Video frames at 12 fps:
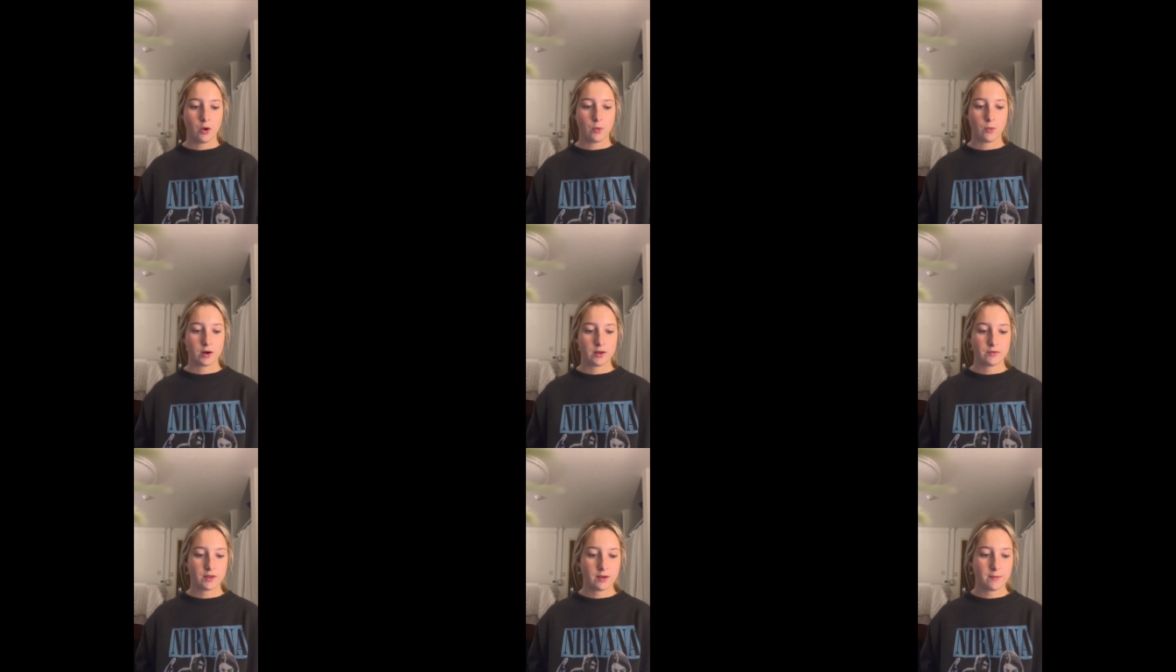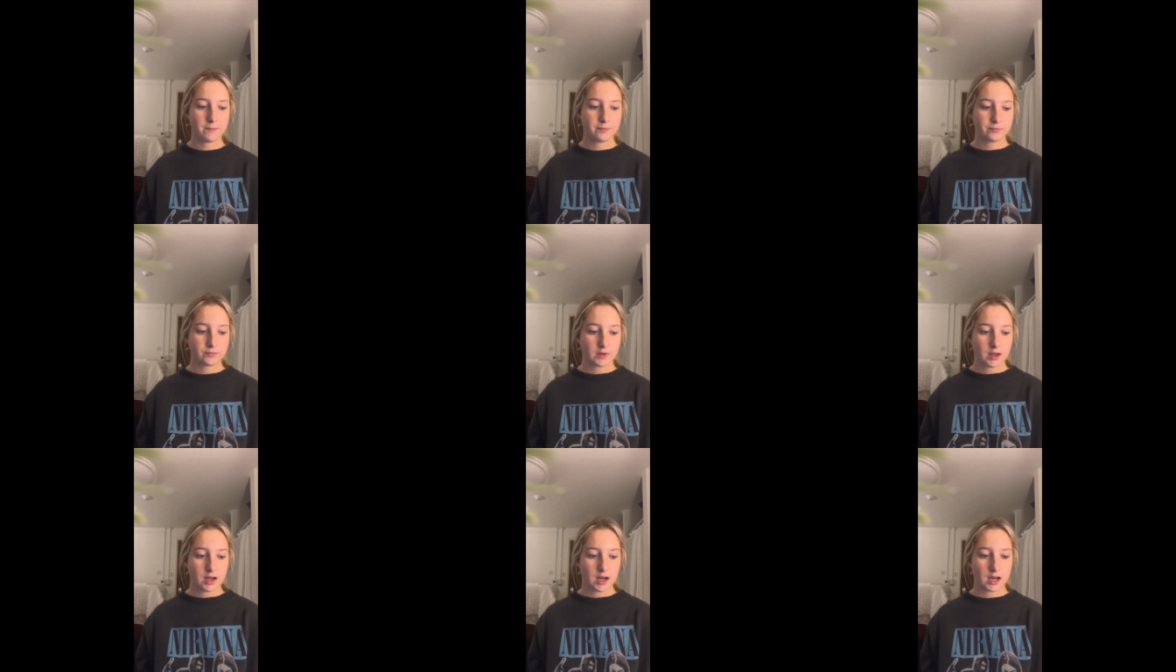One of them
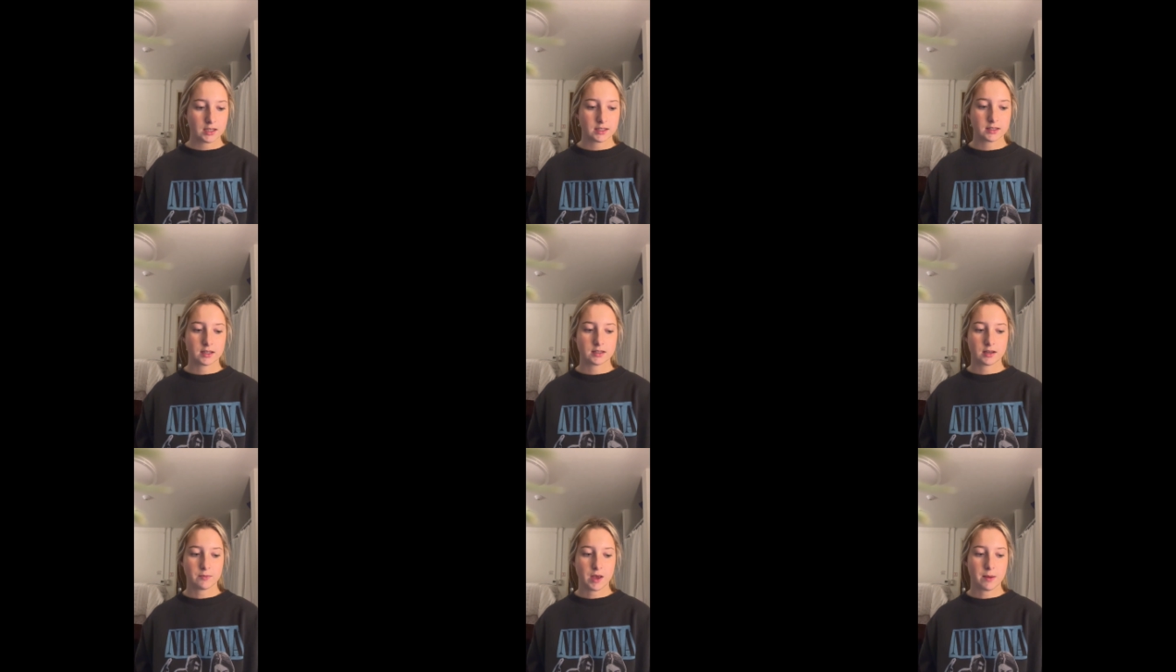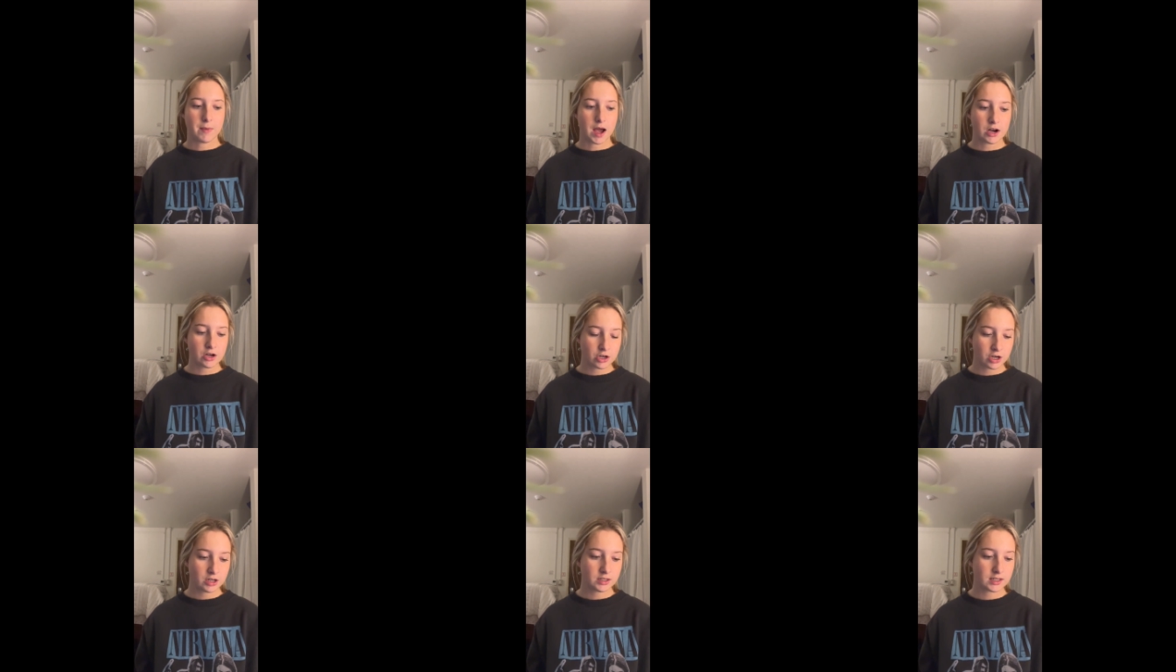is a system that
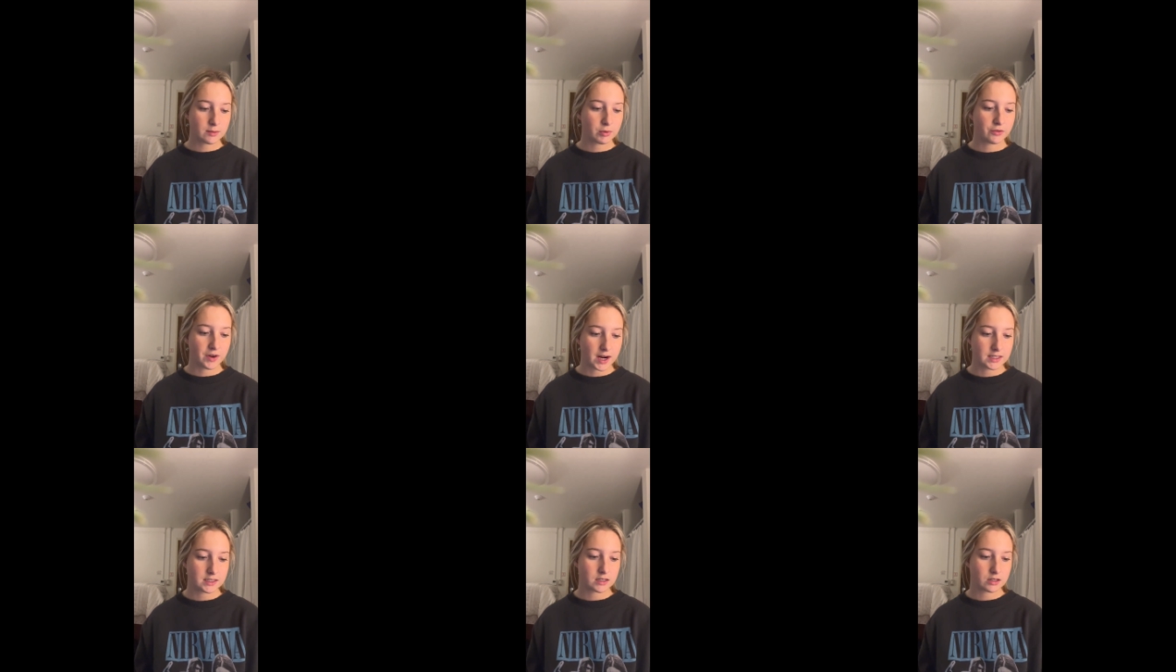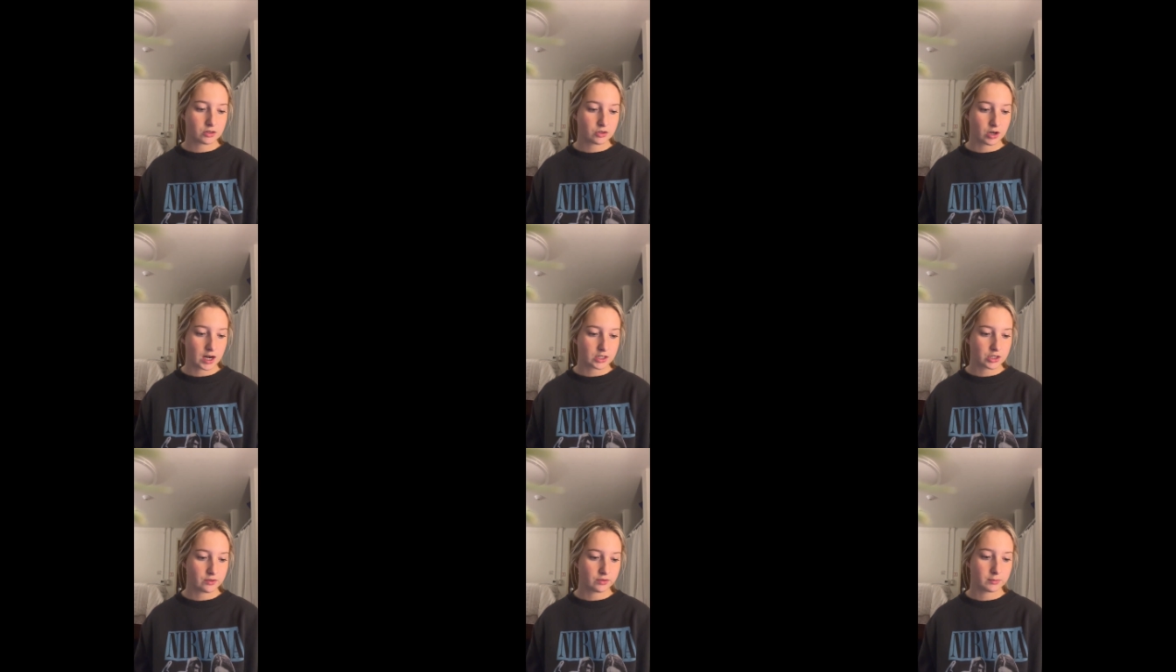monitors and provides
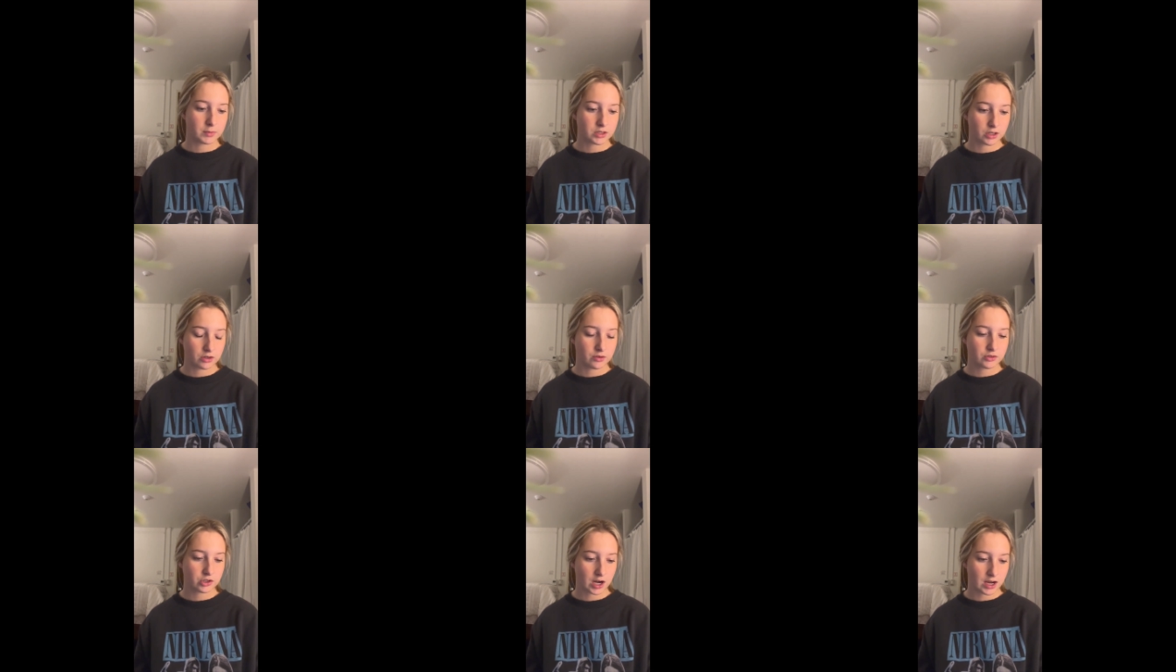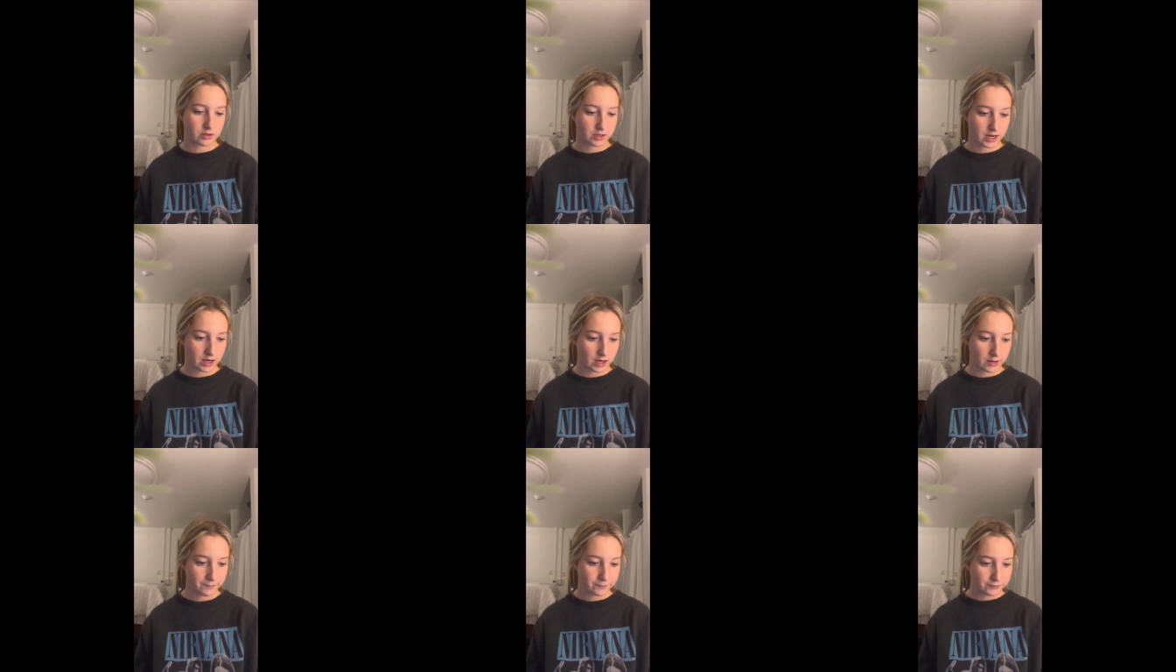direction for maternal child care
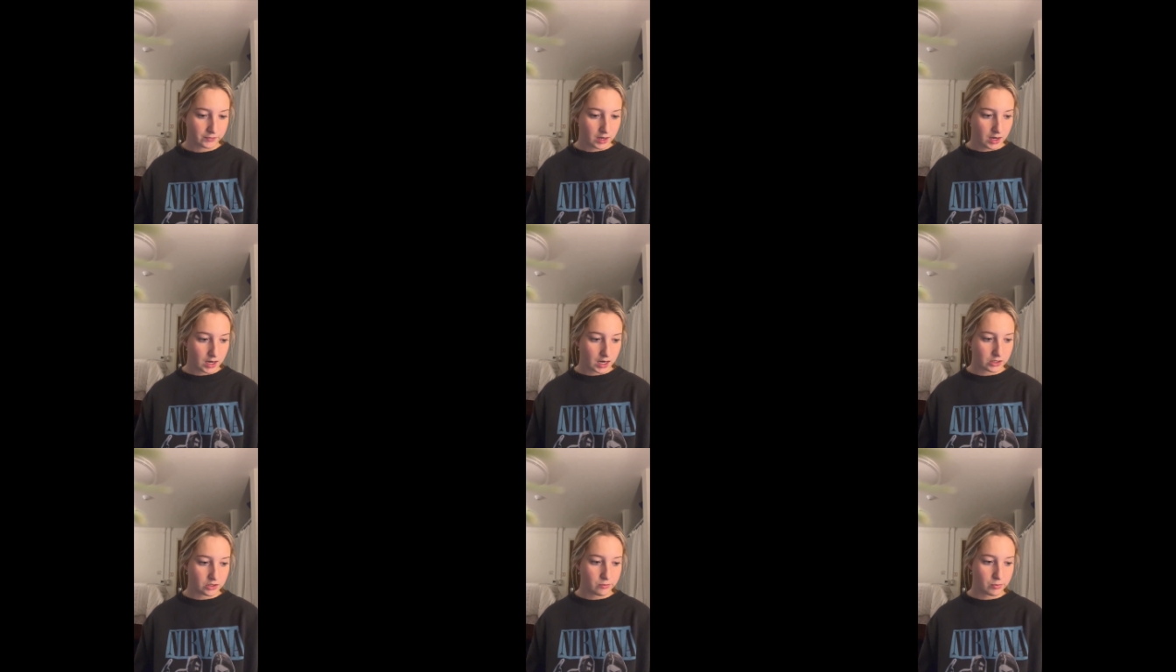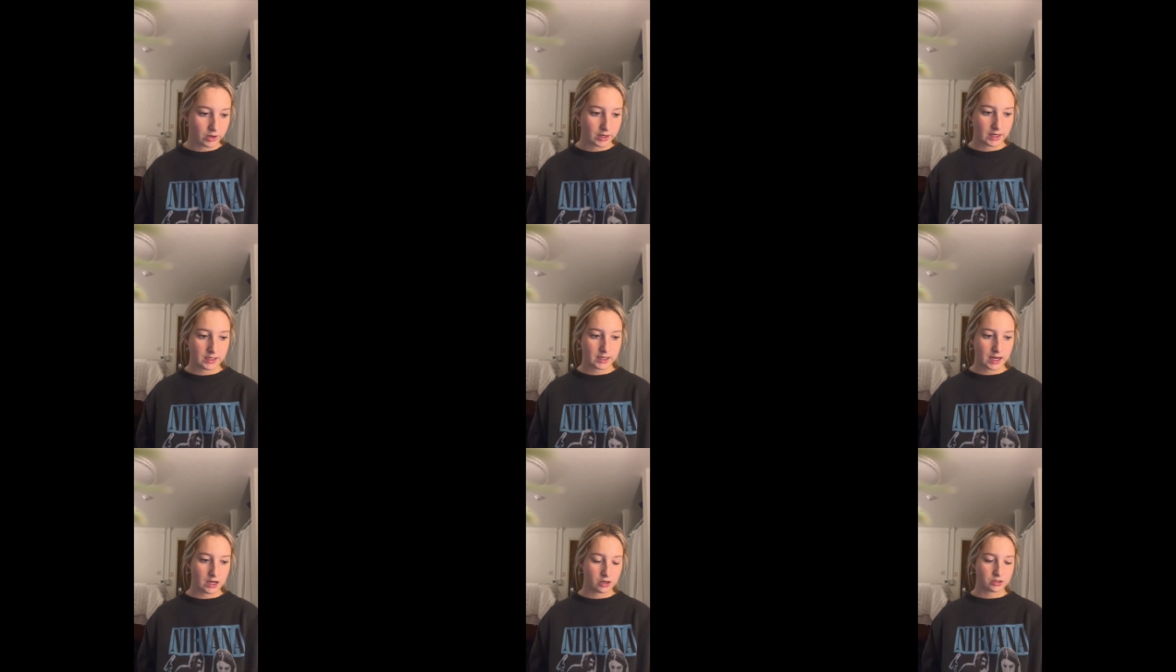and newborn
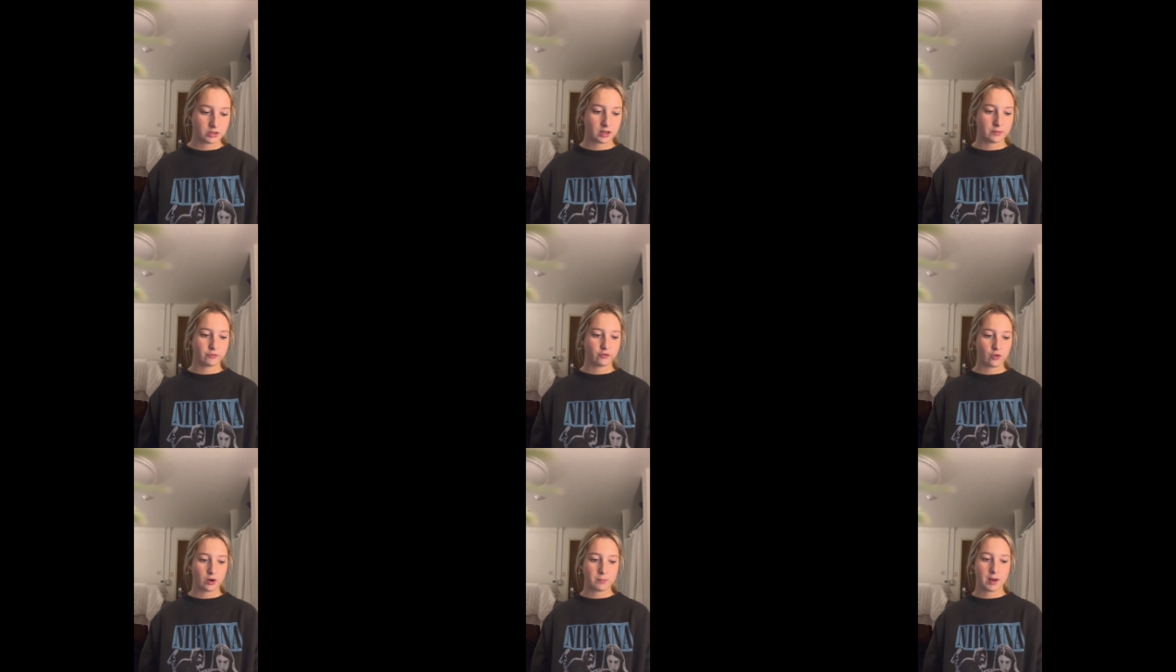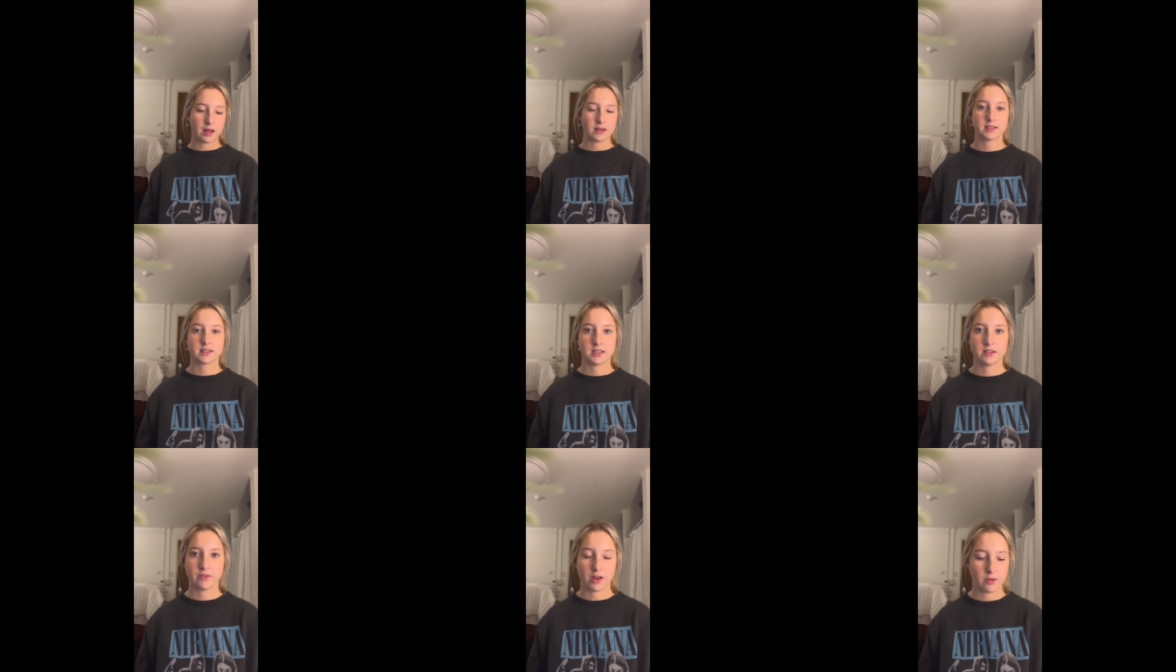indicators to inform policy
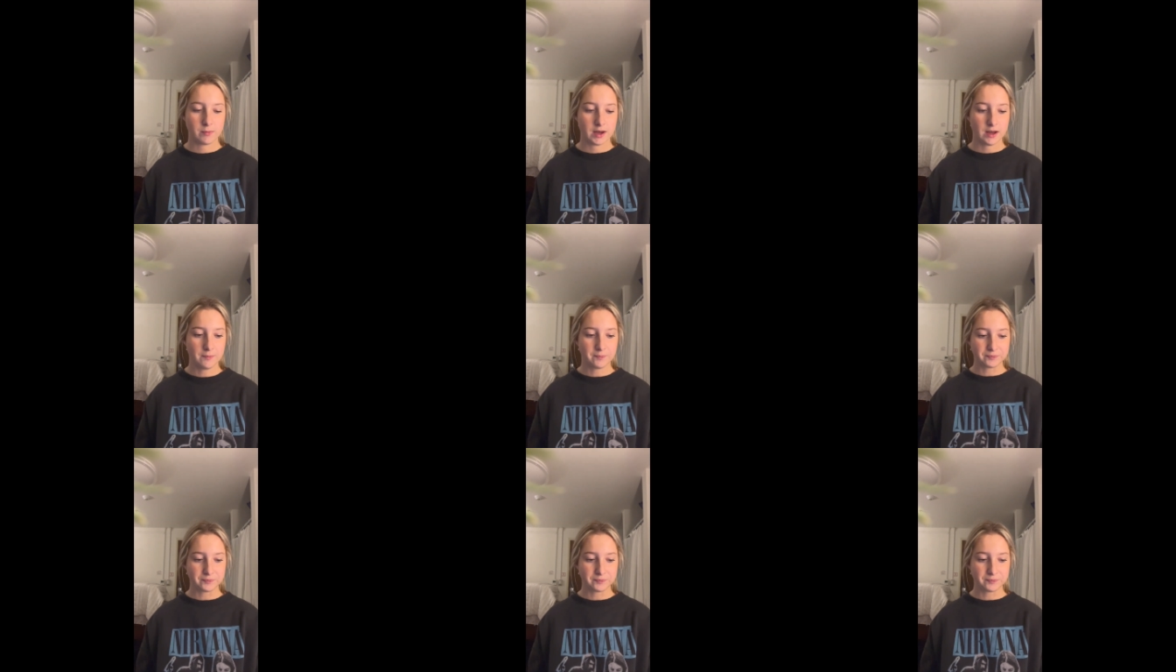development.